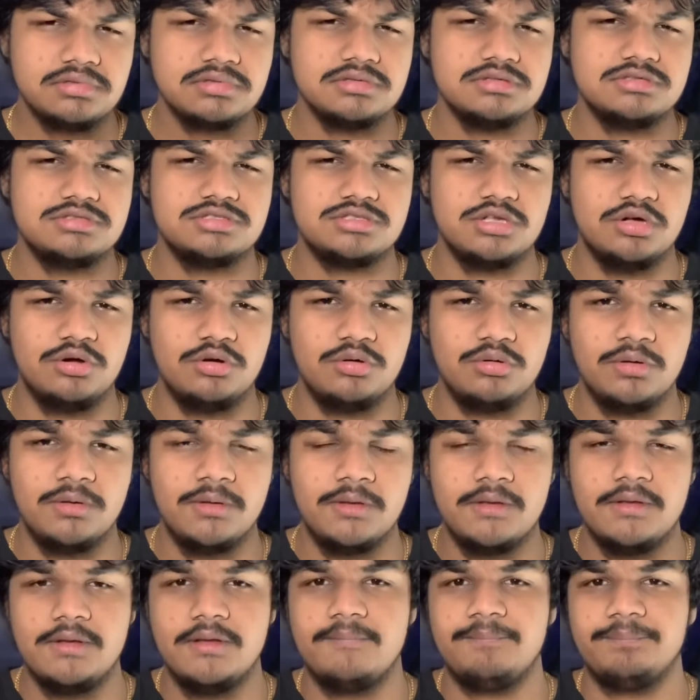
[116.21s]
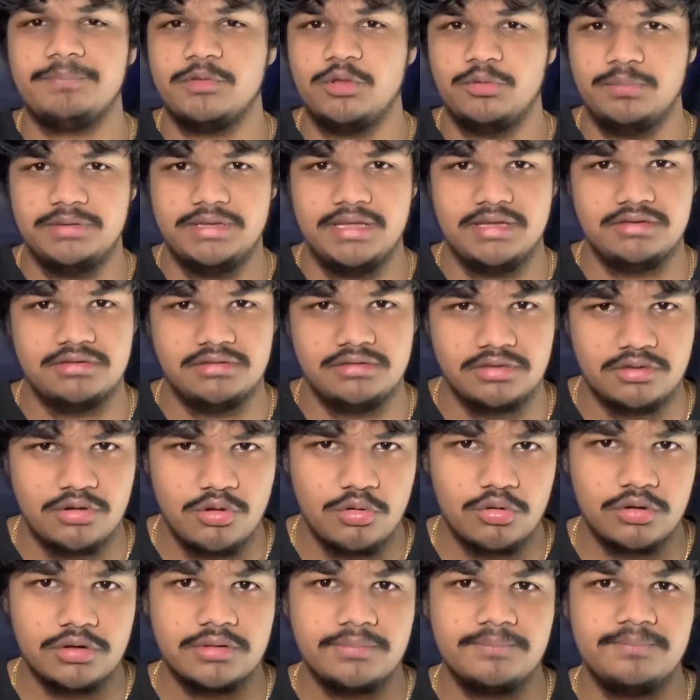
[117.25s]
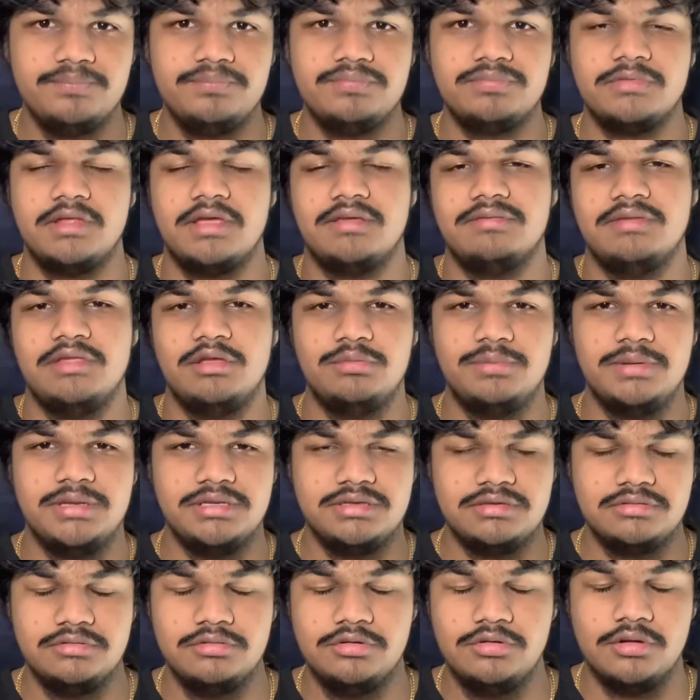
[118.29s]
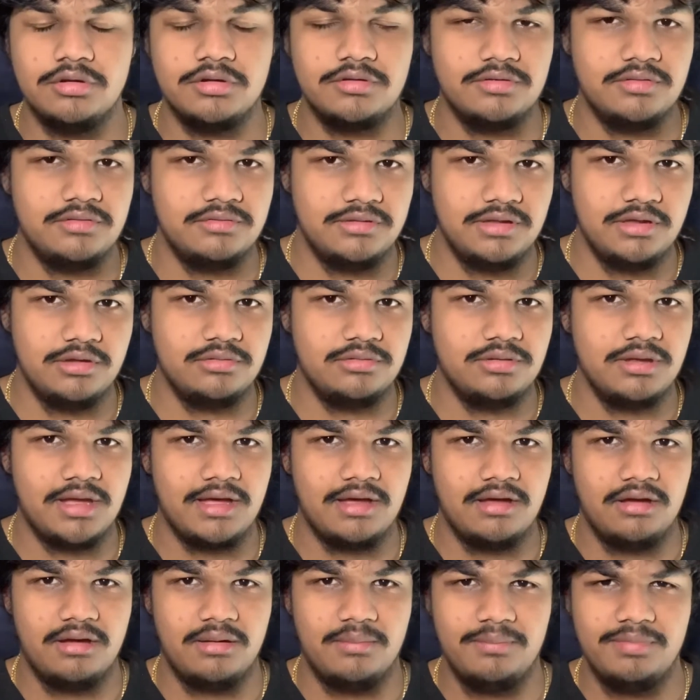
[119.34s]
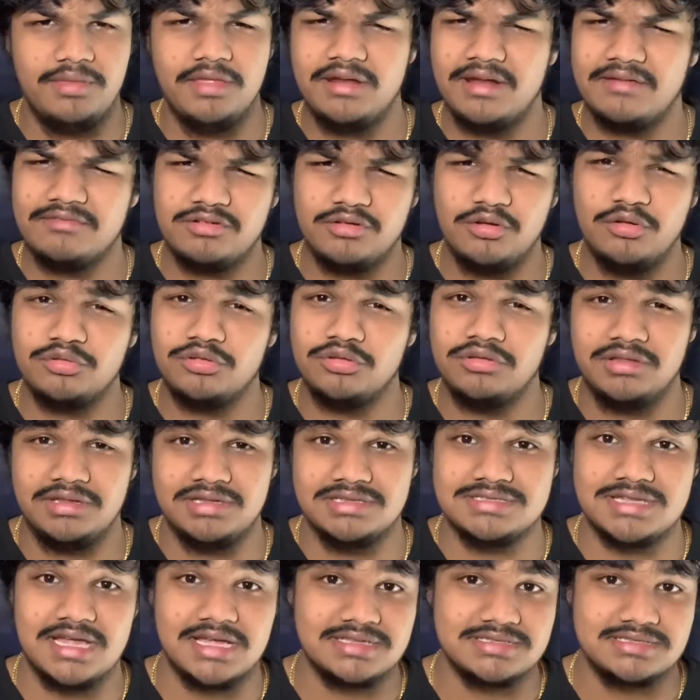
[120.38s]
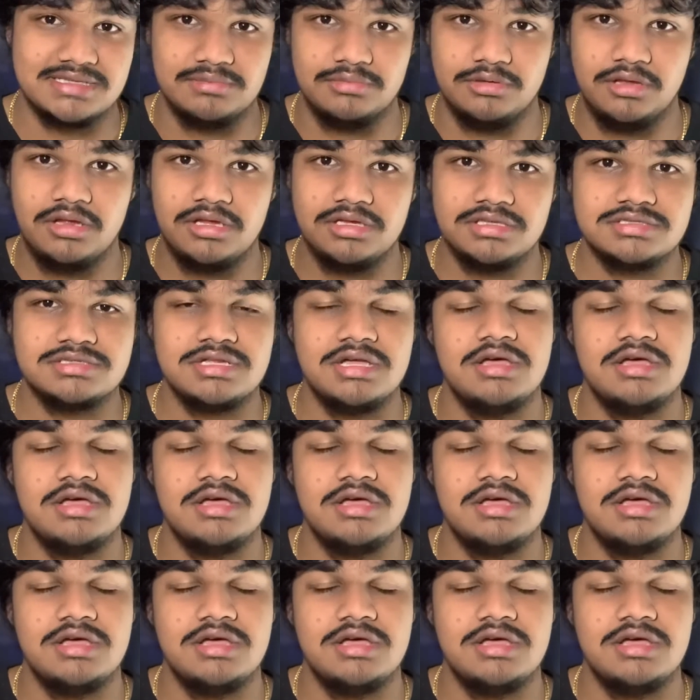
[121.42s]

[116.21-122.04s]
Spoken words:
So they'd be taken to the court and they'd be good. They'd have to go through the exact same laws.